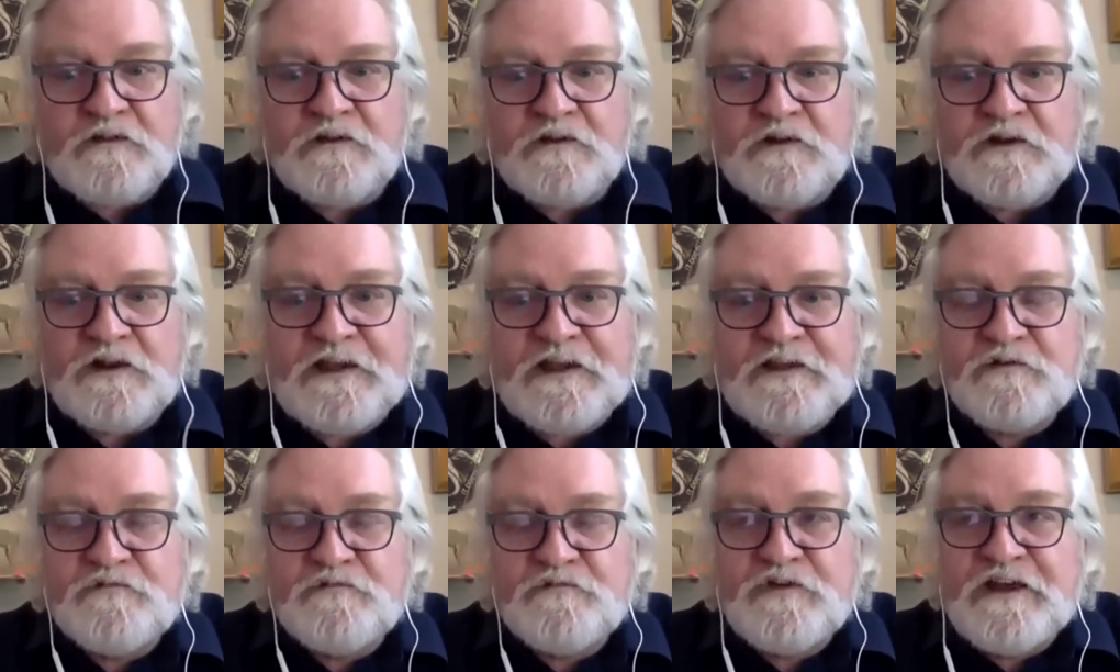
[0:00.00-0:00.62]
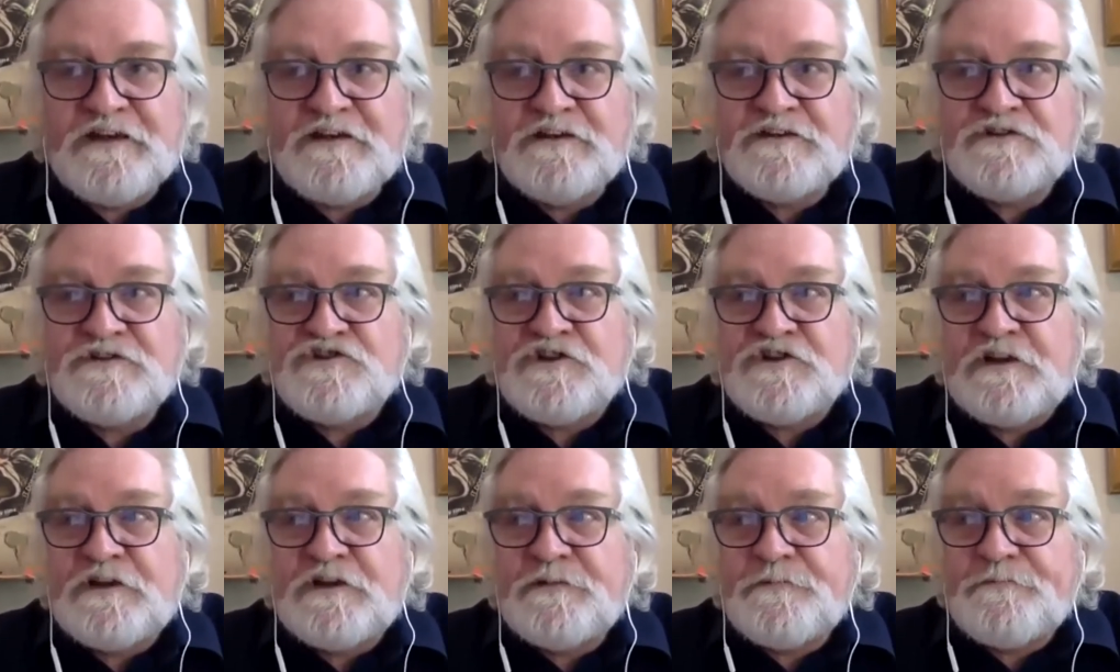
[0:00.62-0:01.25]
a lack of
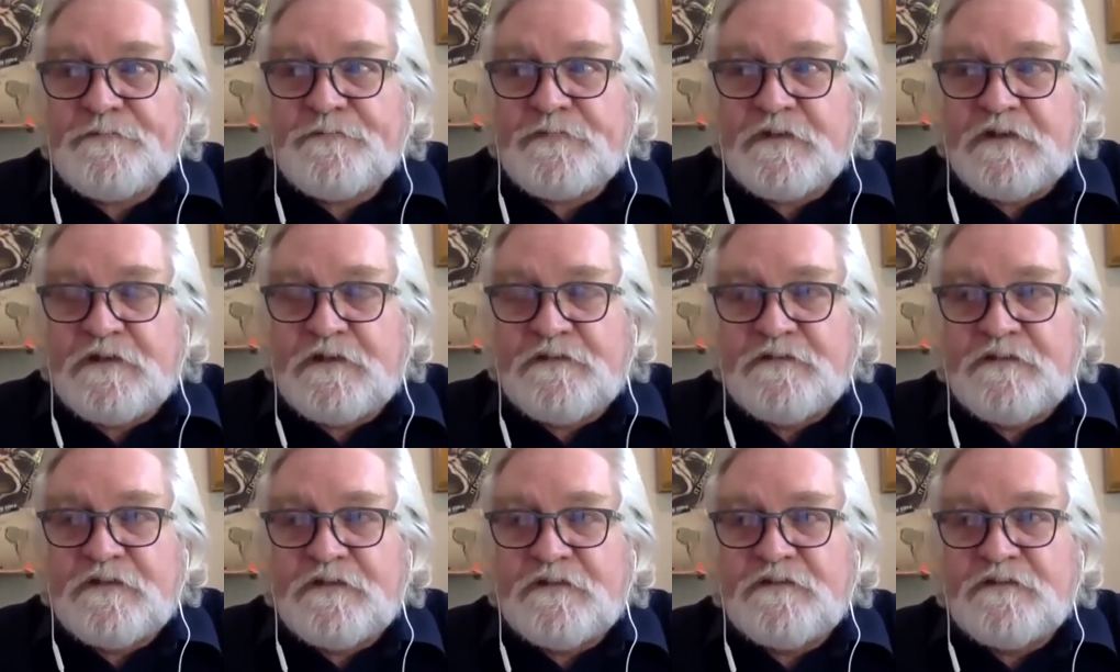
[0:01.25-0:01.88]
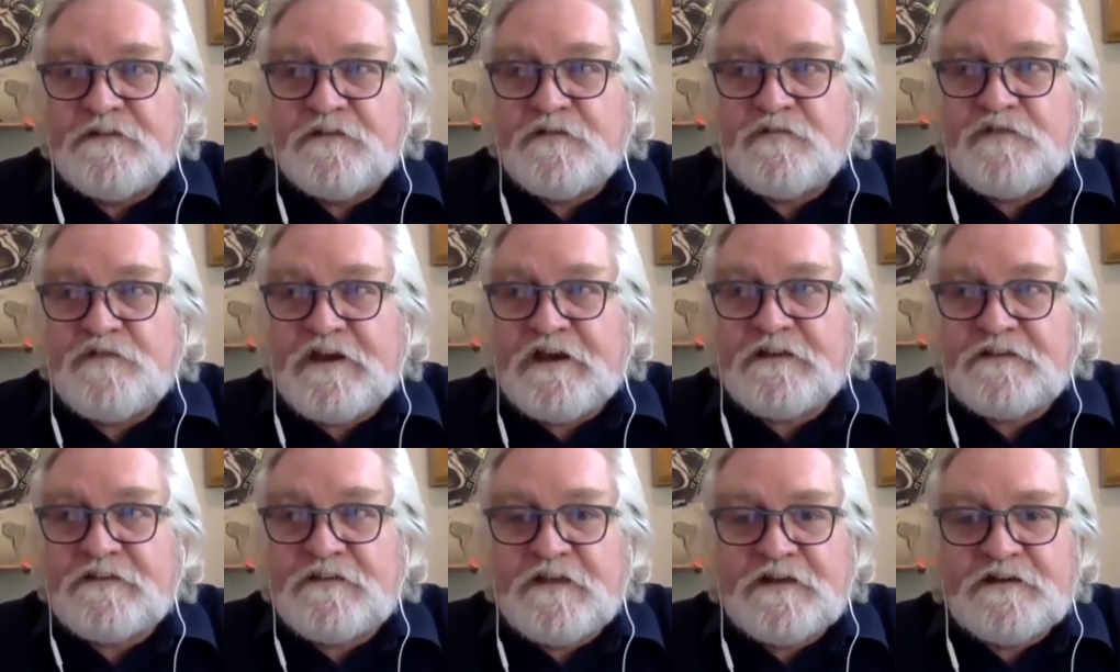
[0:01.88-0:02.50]
energy, and then the
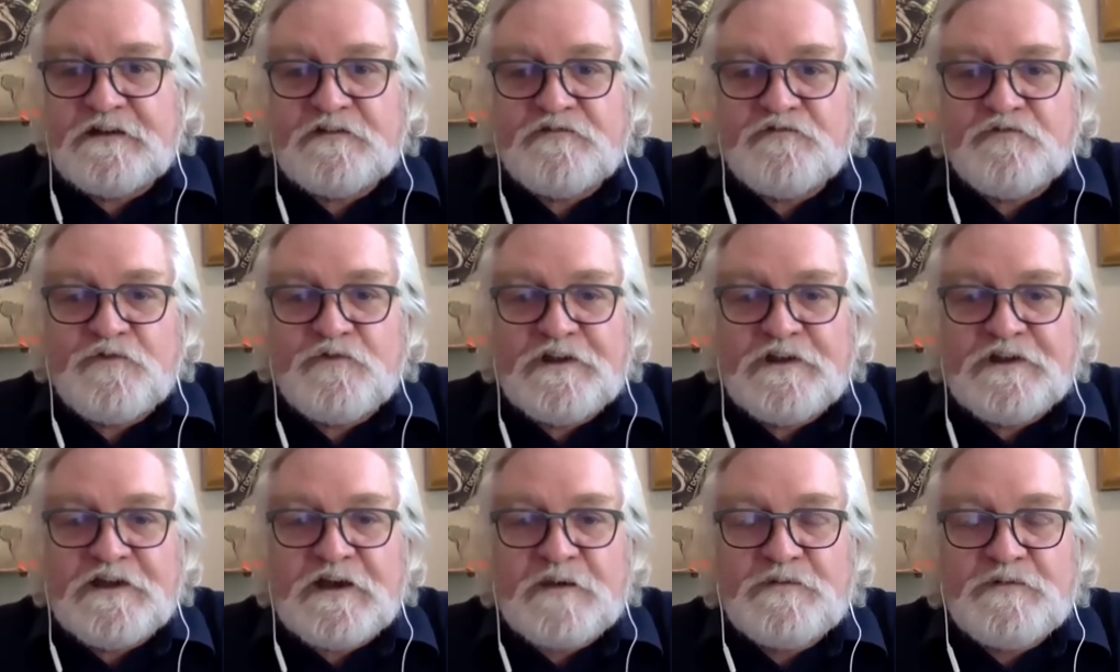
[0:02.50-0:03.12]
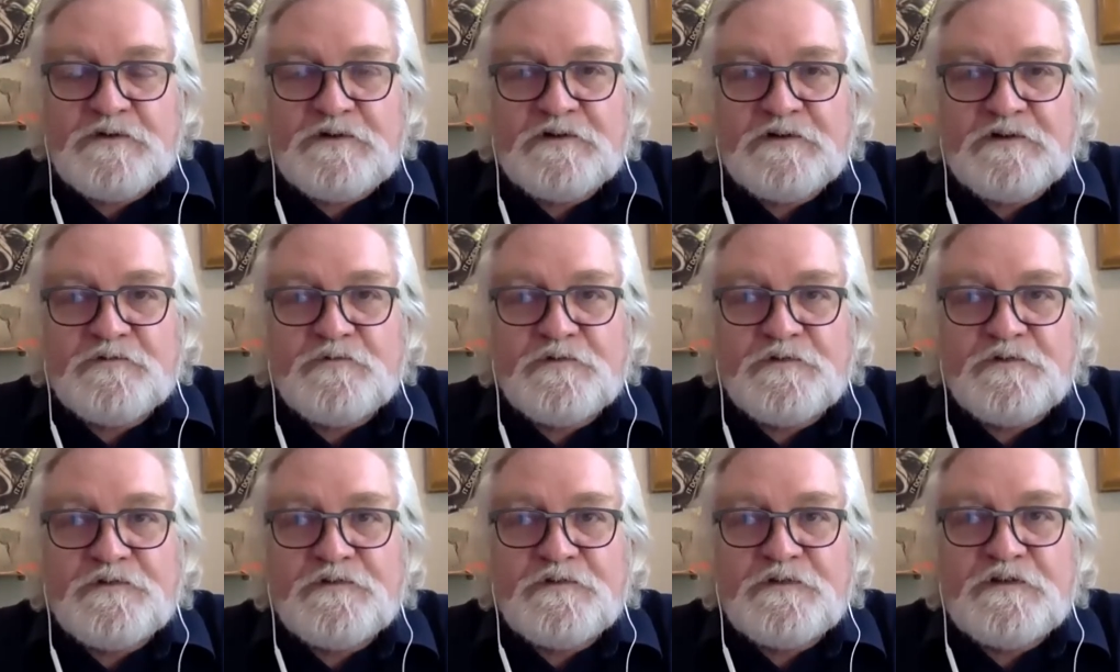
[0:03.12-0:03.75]
fact that if we couple it
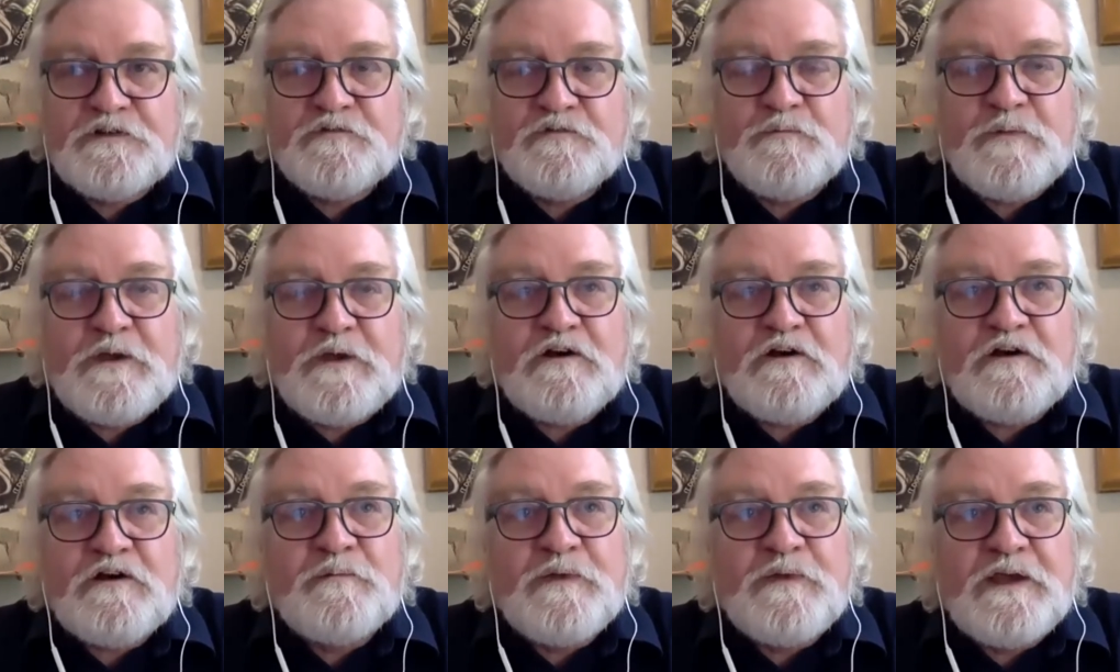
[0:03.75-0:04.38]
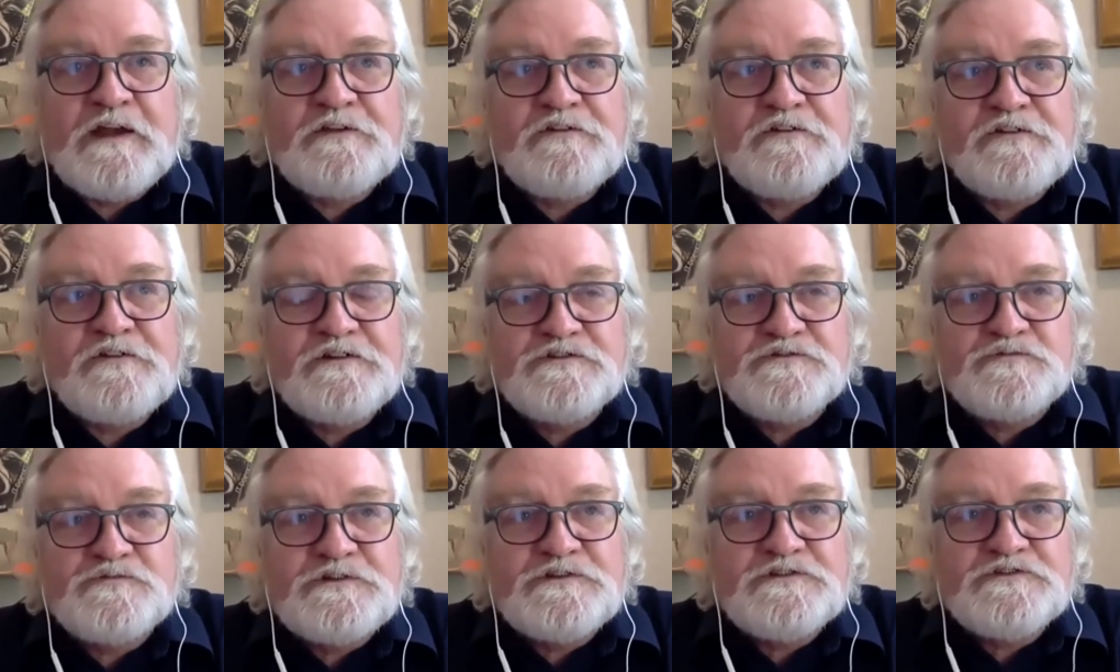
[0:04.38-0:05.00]
with these power
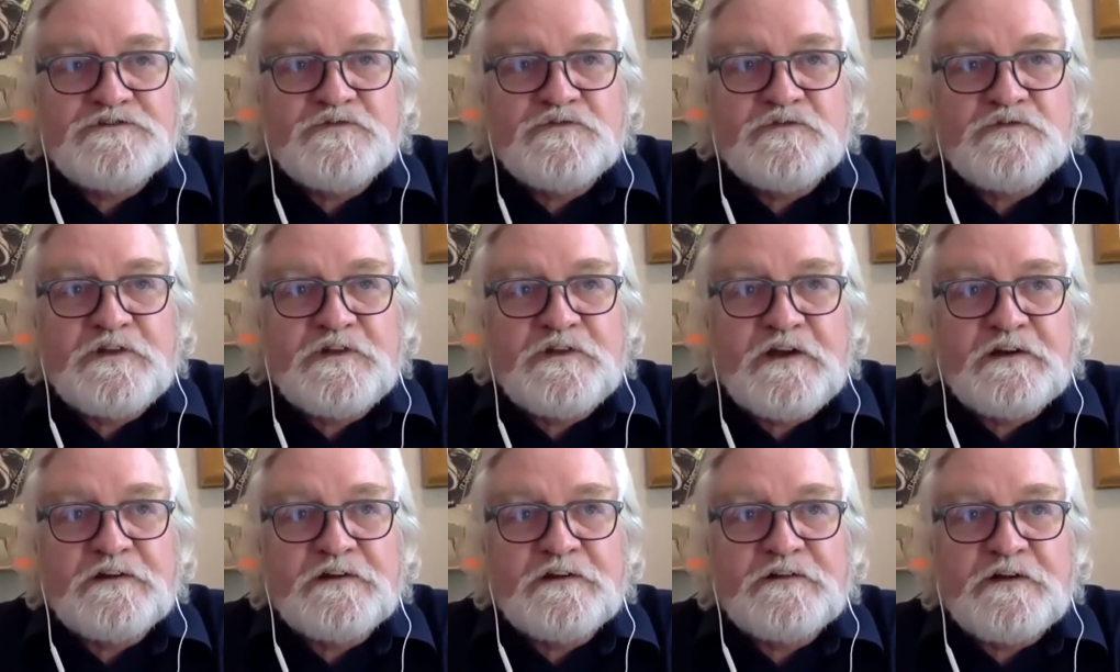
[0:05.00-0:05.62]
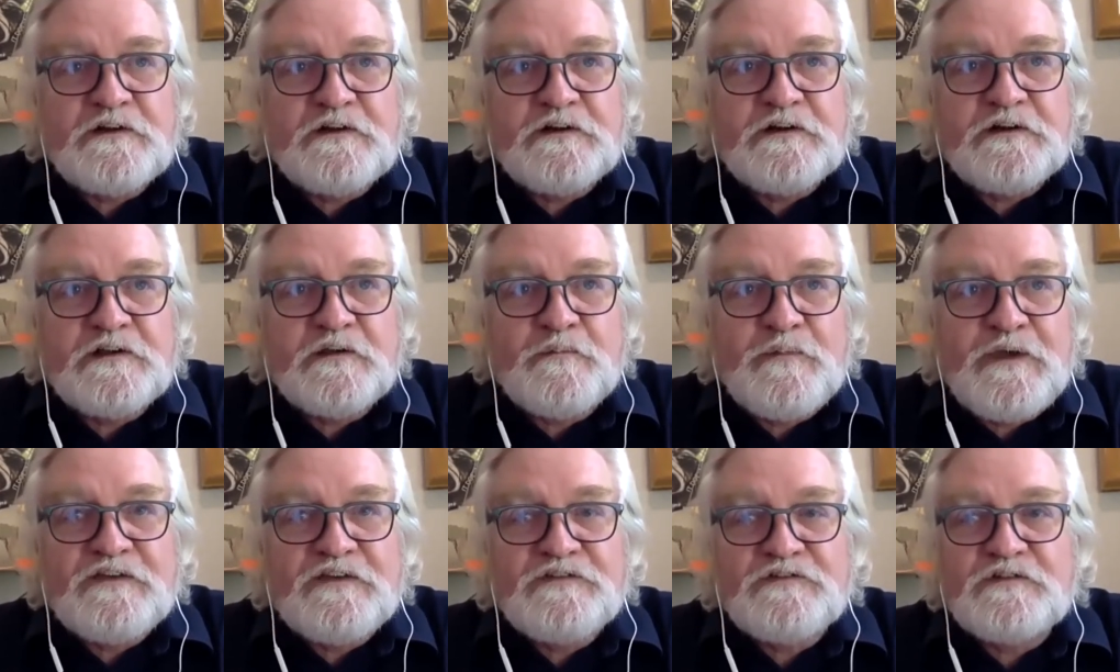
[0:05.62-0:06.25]
batteries, we sort out our
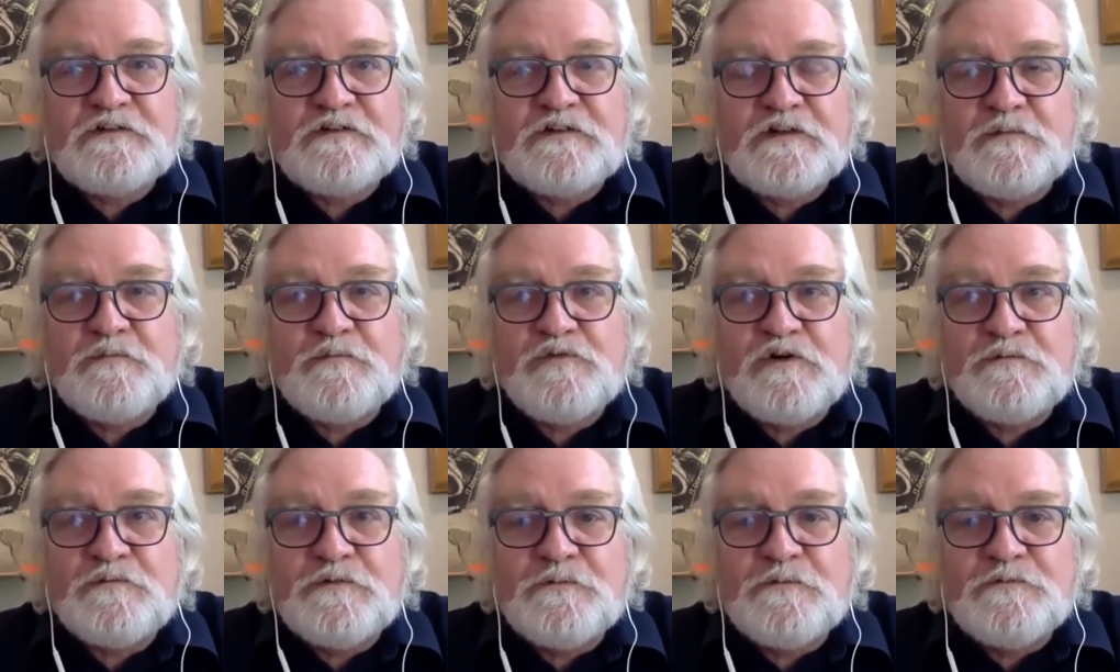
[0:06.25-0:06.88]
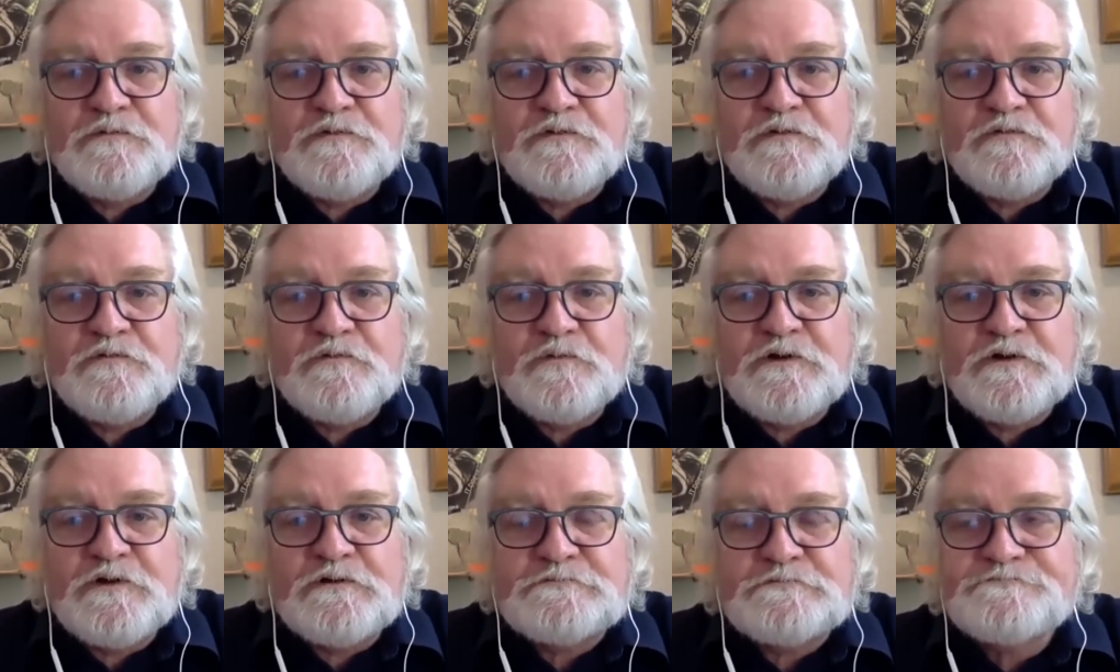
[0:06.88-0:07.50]
capacity problems as
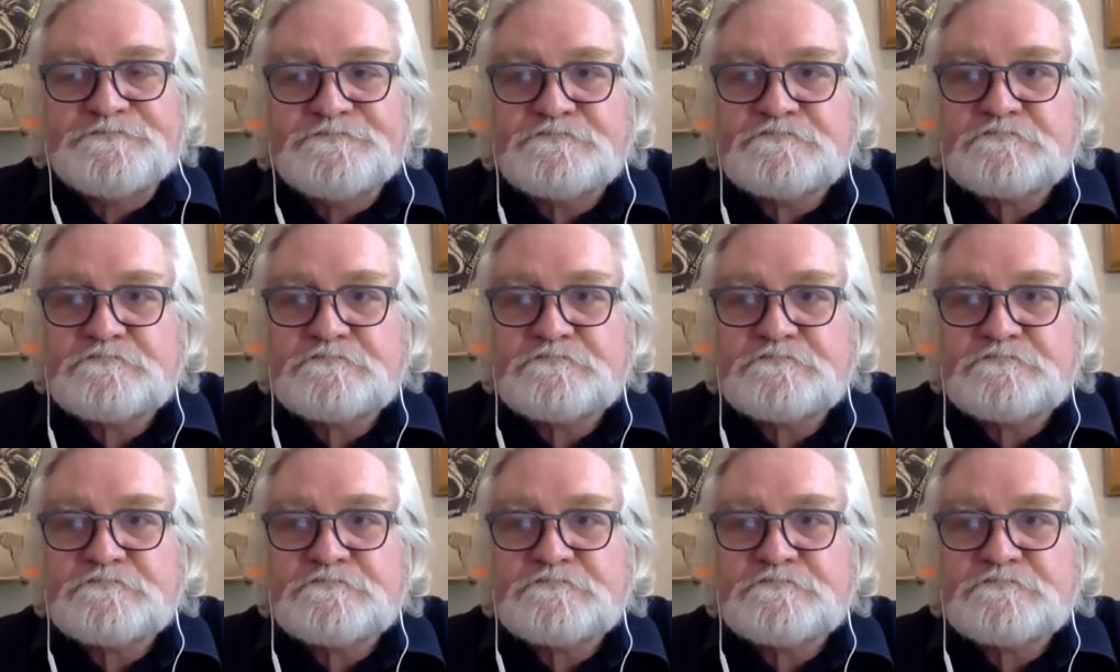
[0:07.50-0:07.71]
well.